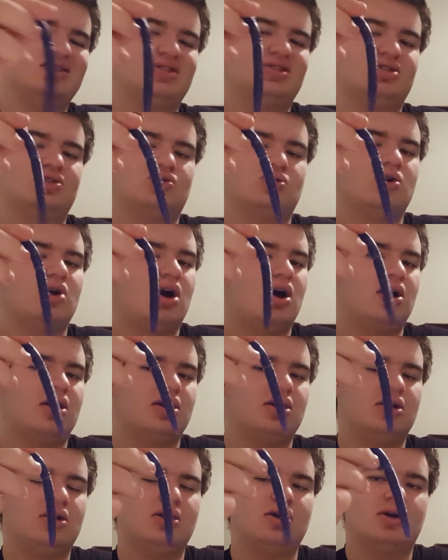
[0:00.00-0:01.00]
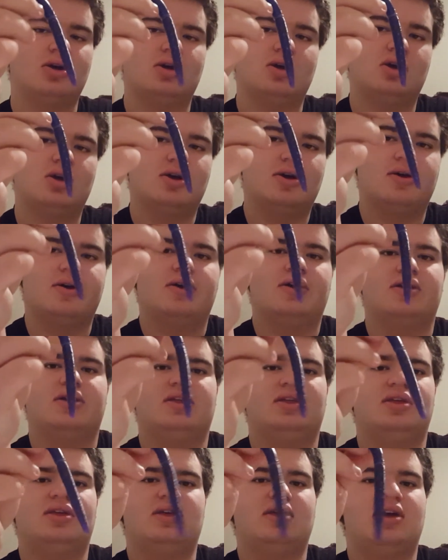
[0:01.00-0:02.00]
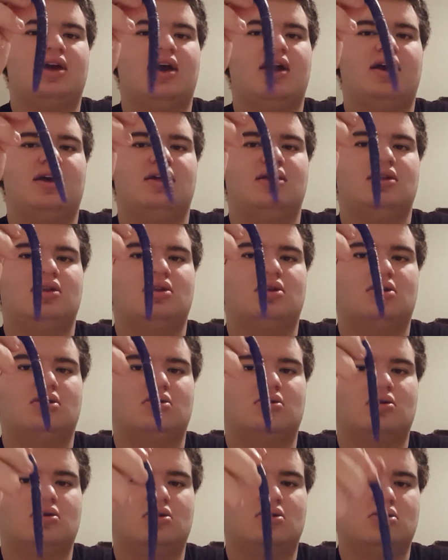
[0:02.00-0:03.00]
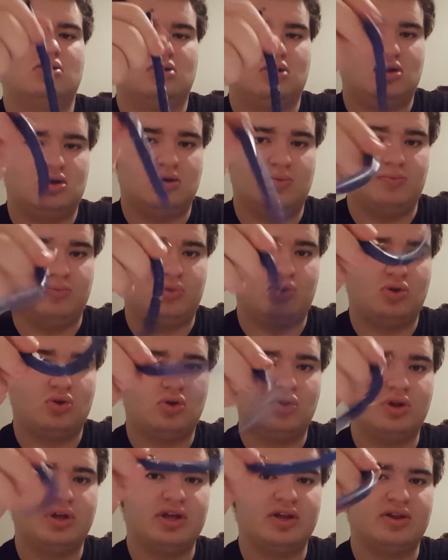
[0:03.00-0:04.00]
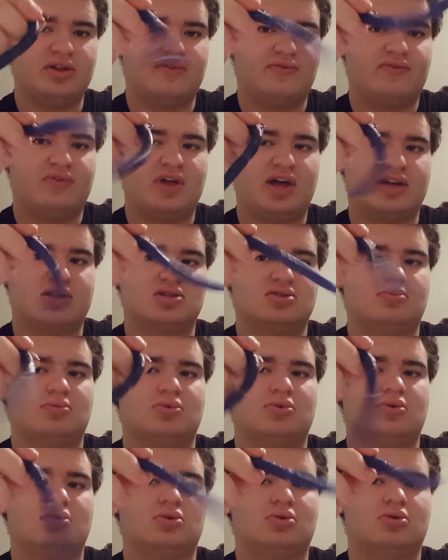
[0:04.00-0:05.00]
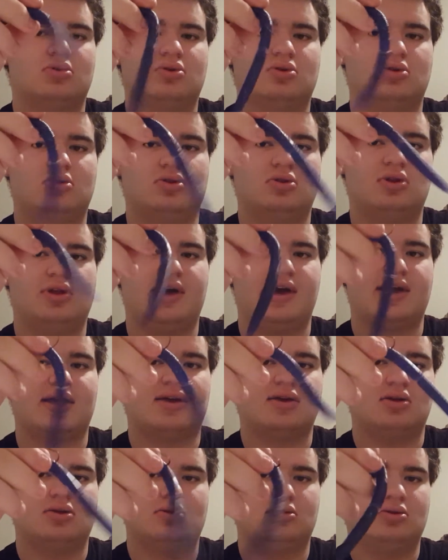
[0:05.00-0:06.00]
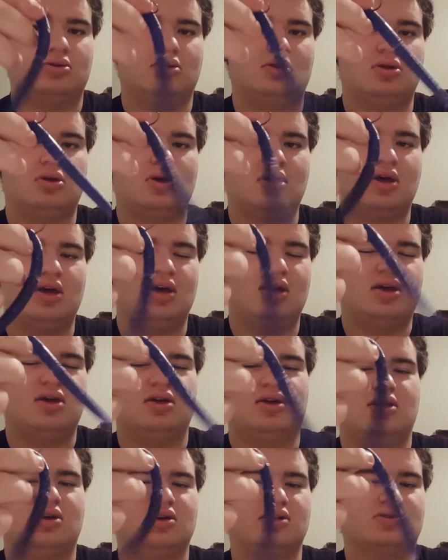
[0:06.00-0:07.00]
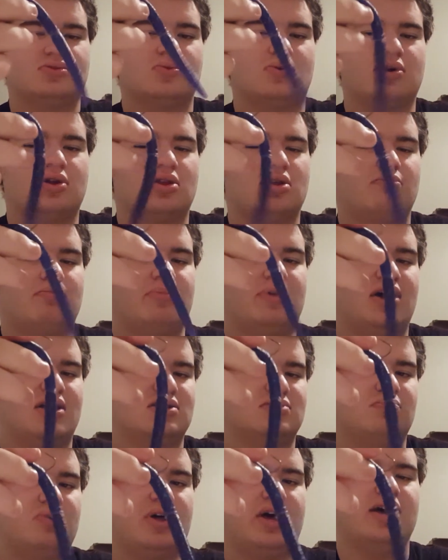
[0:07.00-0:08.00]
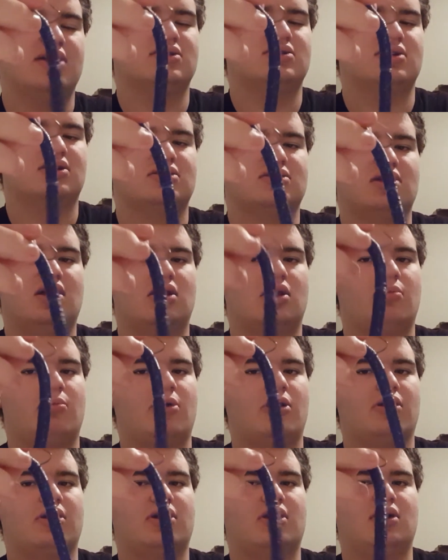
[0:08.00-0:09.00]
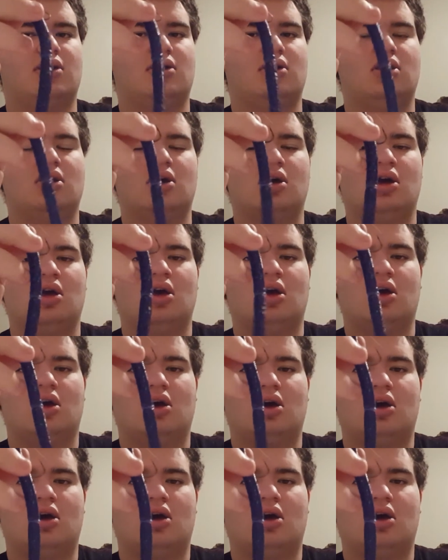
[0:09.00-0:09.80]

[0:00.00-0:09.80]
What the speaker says: is strong yet completely flexible. Like, it's one of the best plastics on the market.